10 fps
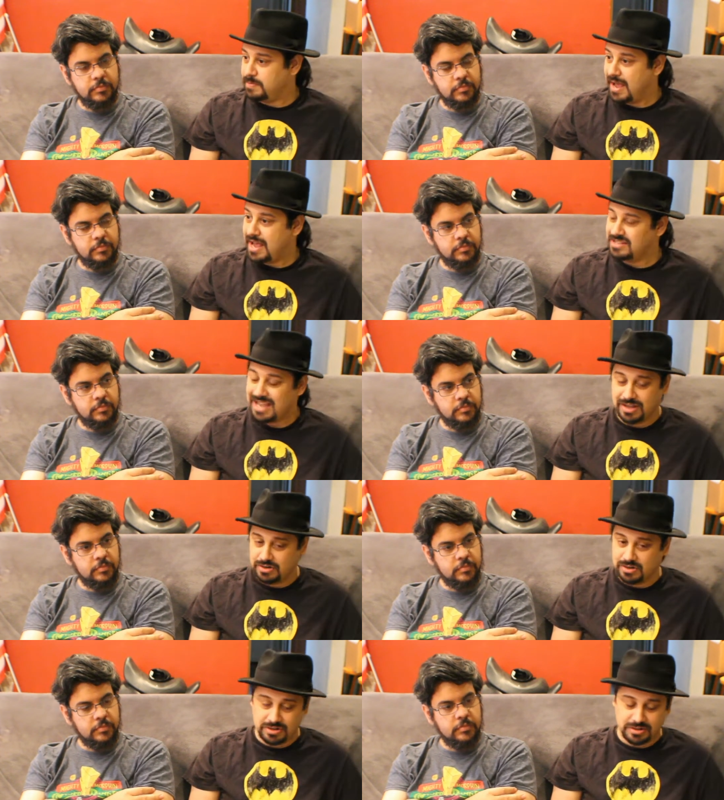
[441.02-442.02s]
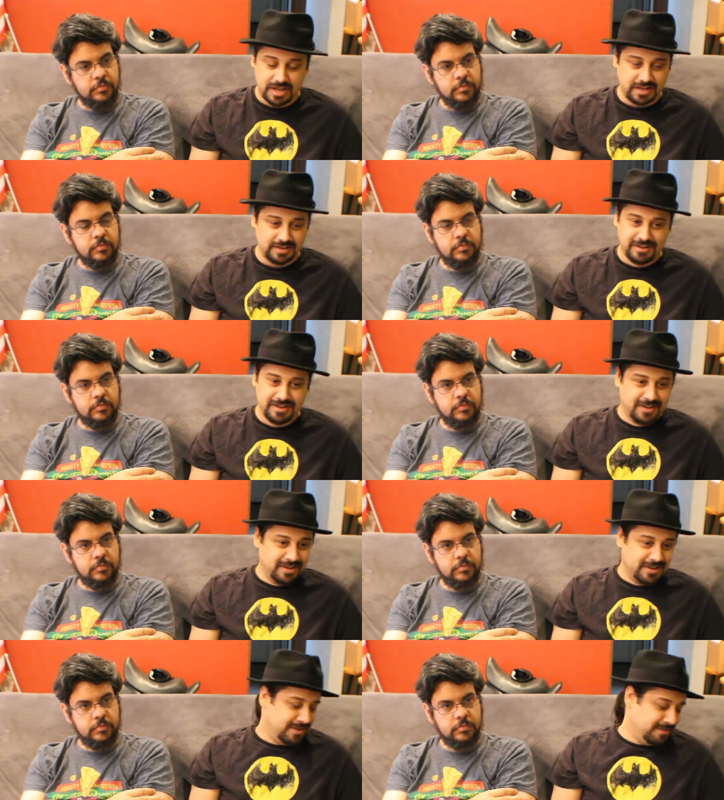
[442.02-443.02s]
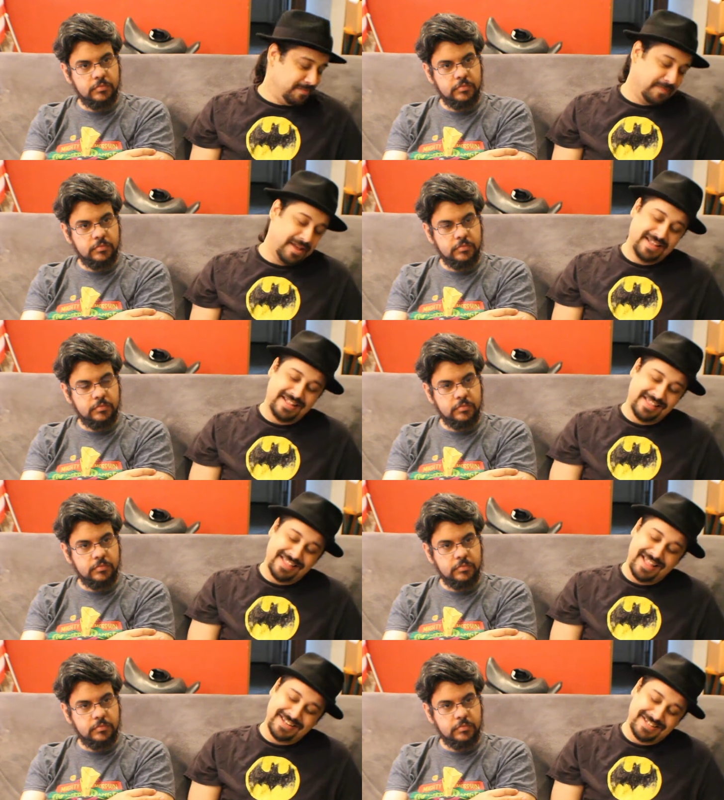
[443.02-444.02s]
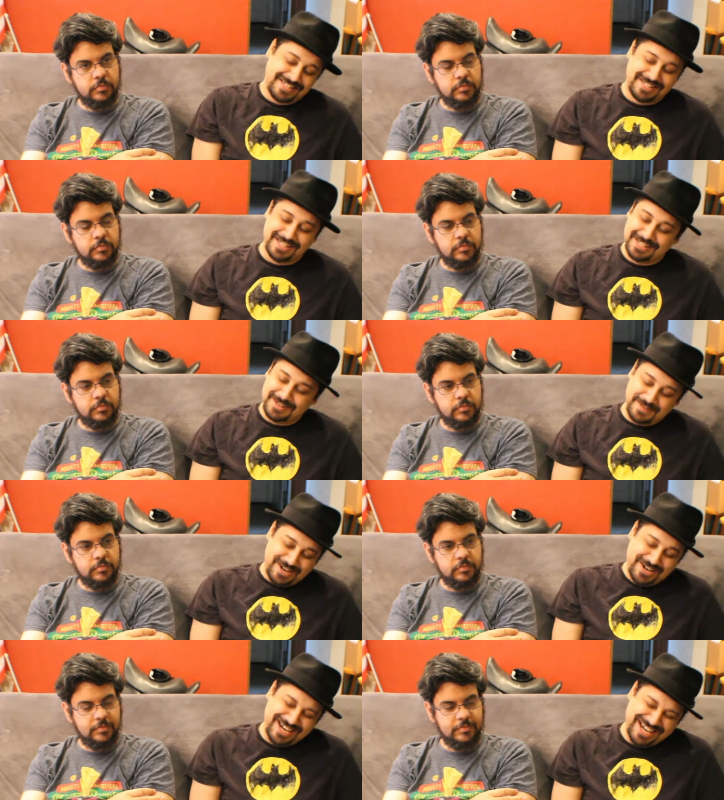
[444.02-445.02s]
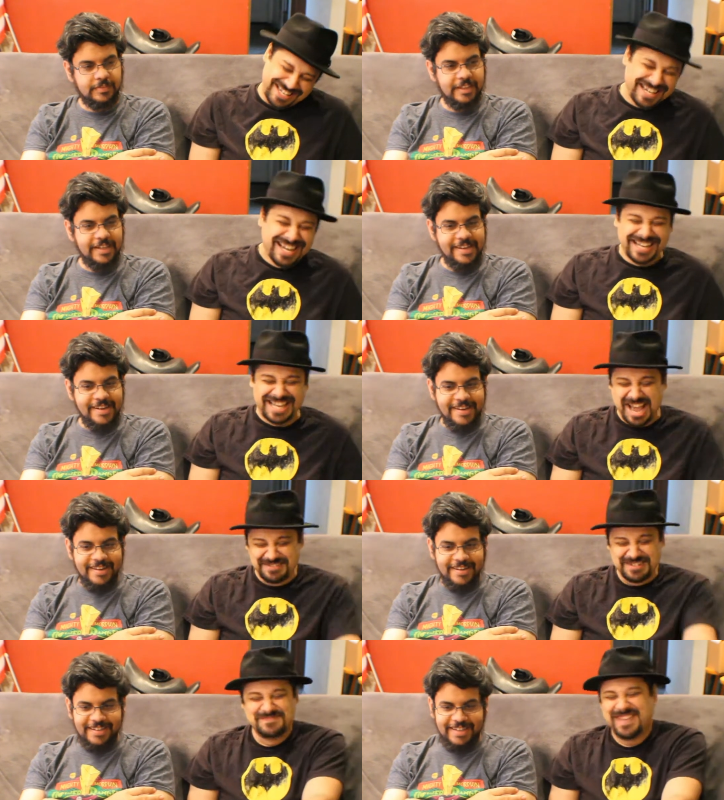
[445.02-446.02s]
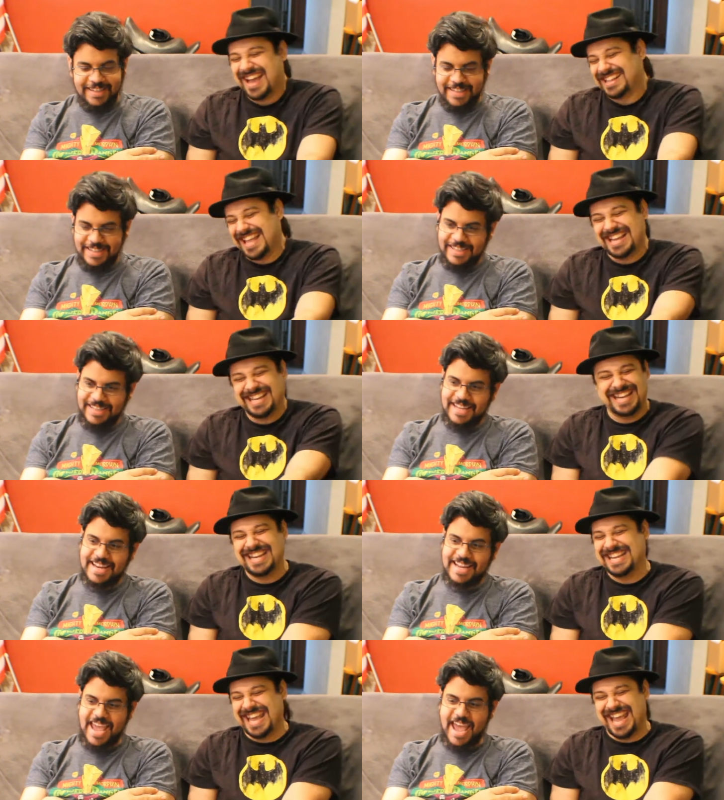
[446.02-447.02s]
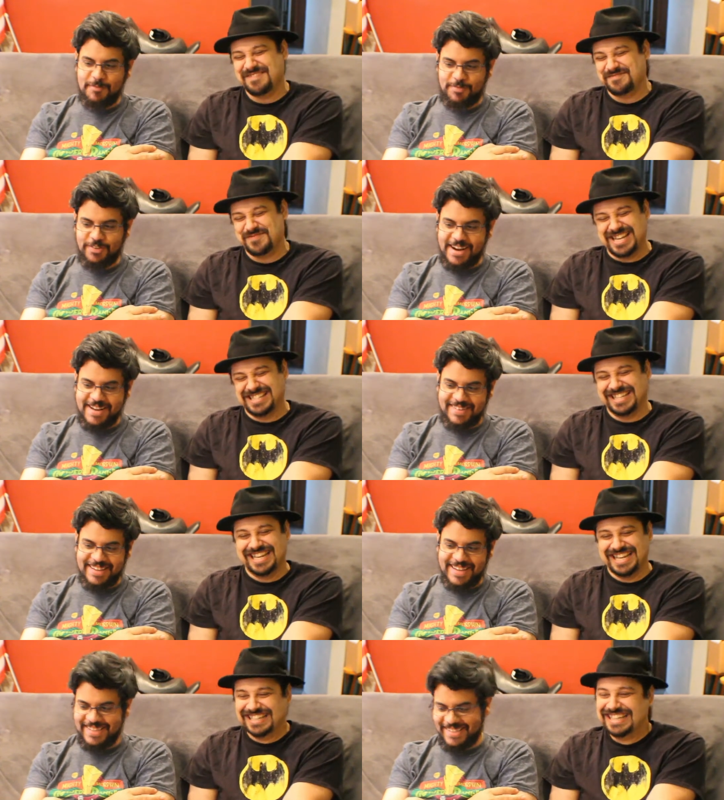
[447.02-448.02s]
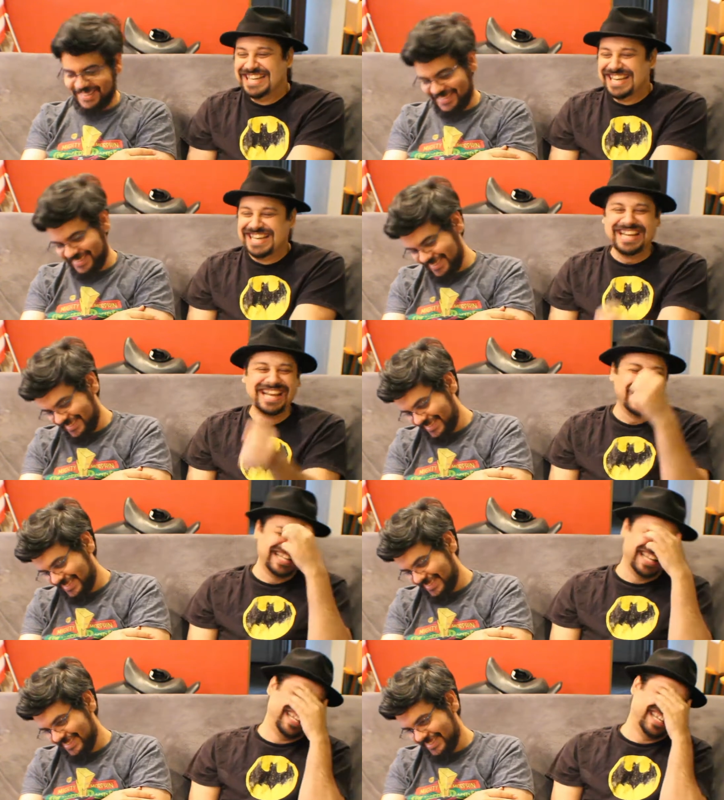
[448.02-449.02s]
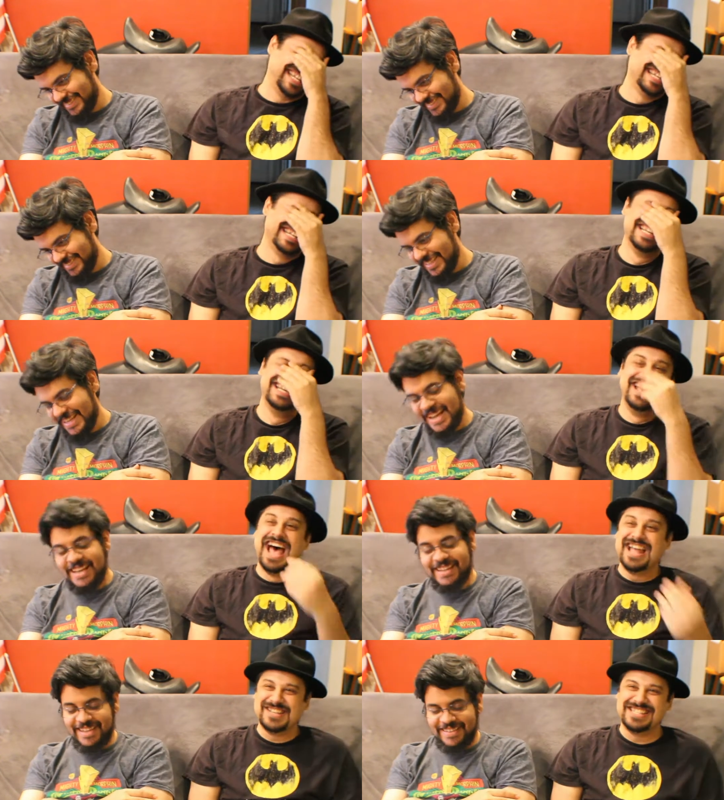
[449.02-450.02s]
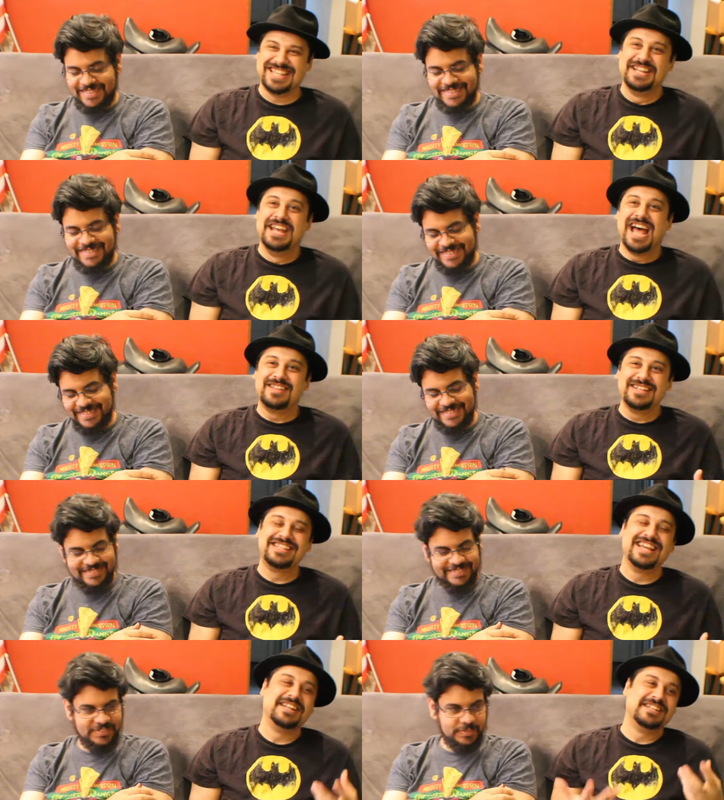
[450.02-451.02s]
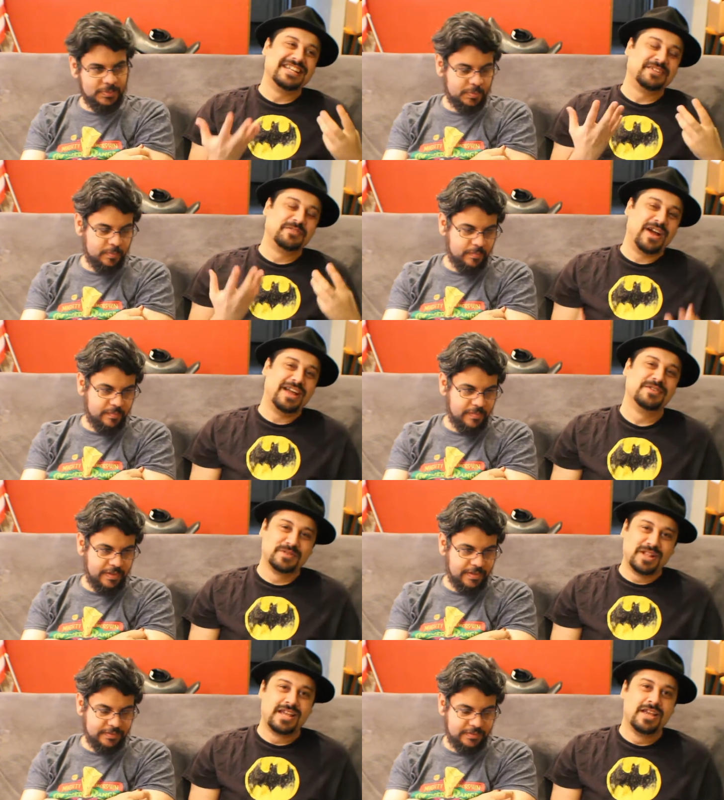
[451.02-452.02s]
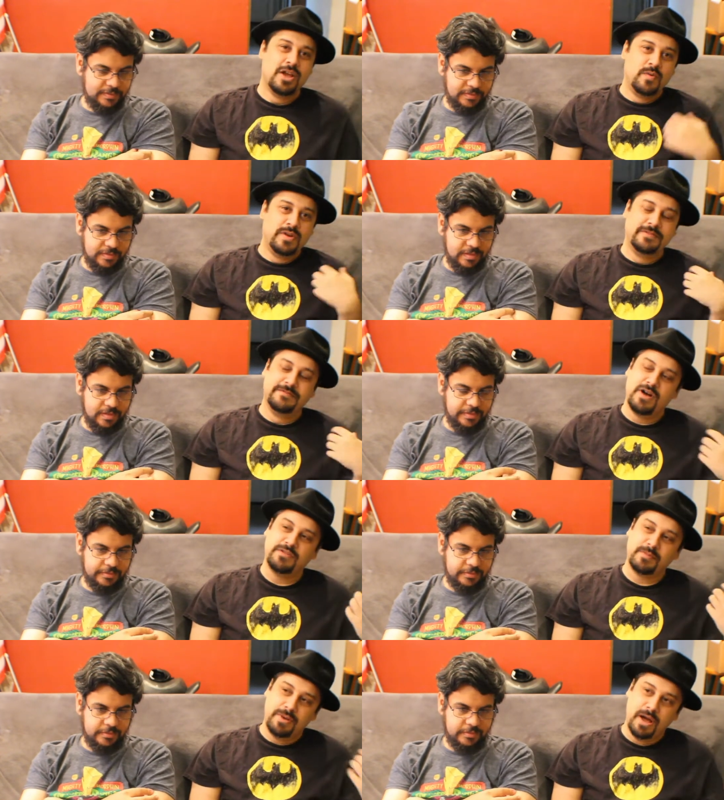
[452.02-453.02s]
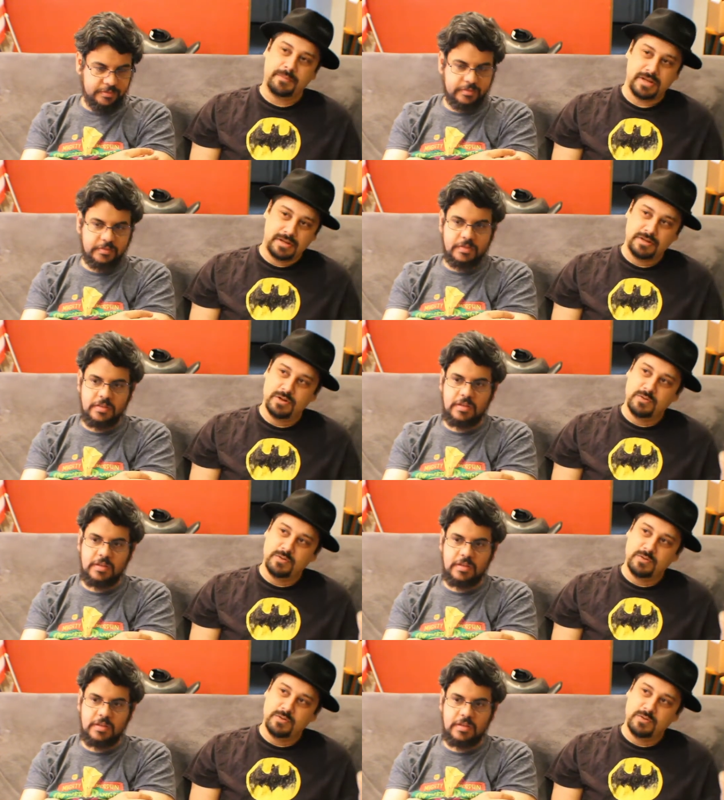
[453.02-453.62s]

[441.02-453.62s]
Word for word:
Speaker 1: past at all. And, man, that line just delivered. Can you pack that kitty cat bracelet? As they said, it's like the writers are like, we involved the puppy. You don't